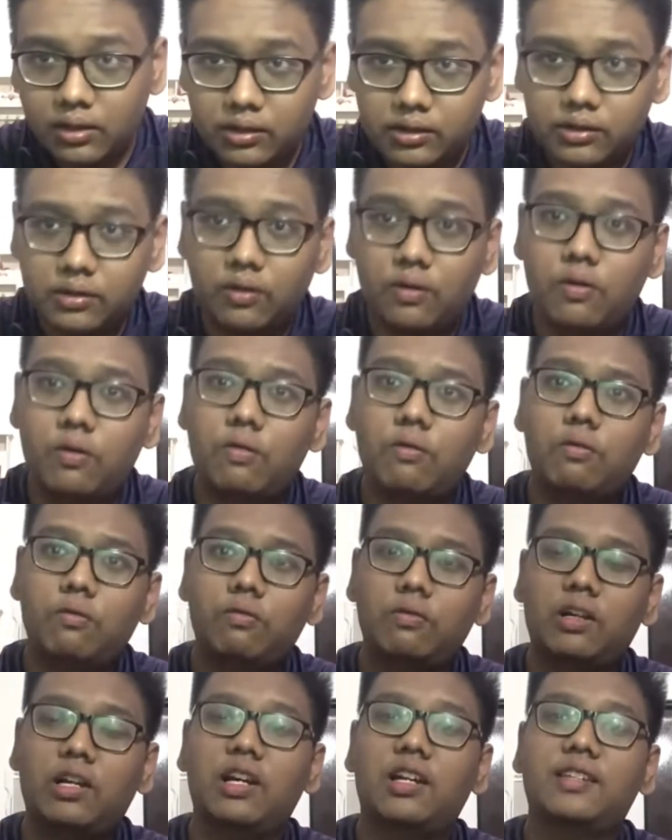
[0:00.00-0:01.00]
So we're
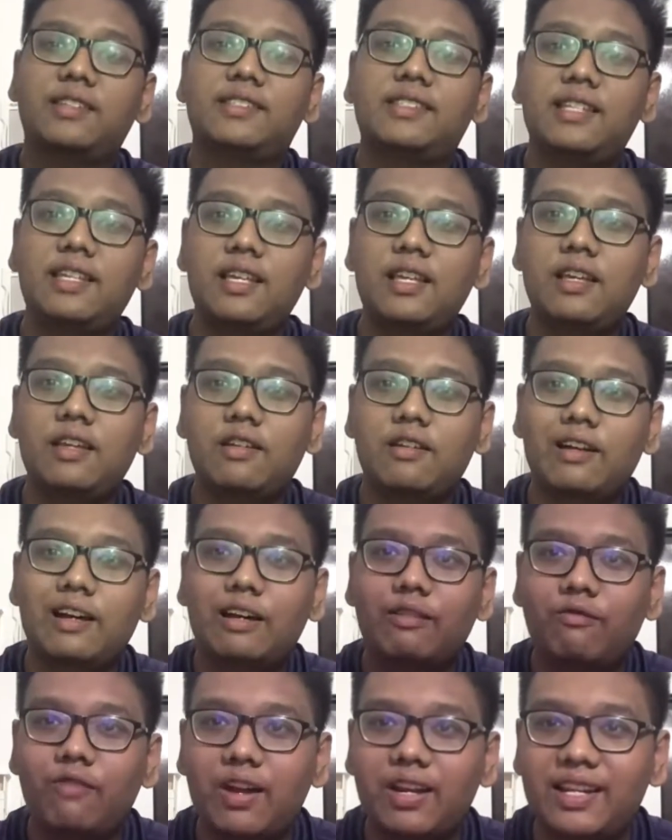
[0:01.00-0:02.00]
gonna see
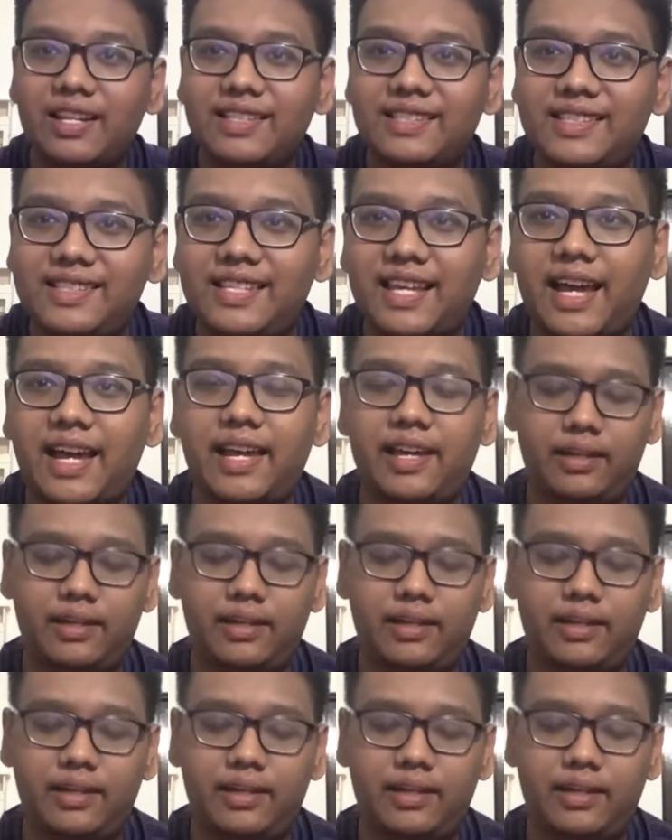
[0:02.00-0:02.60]
what inside.